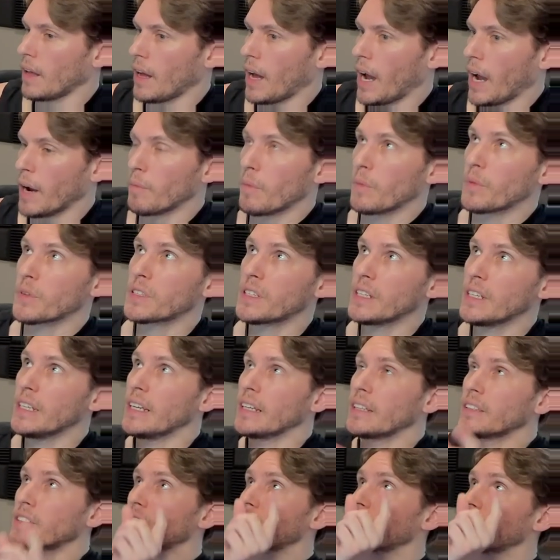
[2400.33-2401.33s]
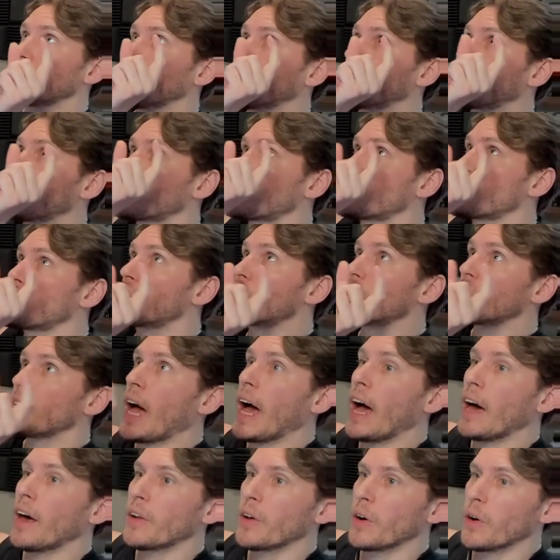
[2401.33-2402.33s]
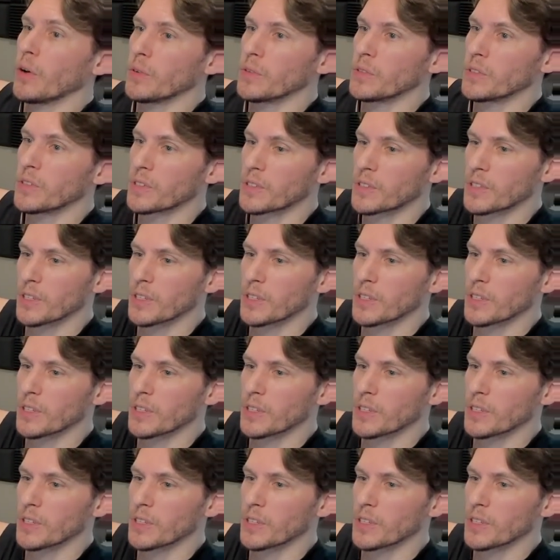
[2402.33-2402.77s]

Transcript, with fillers: I remember seeing just like just shadows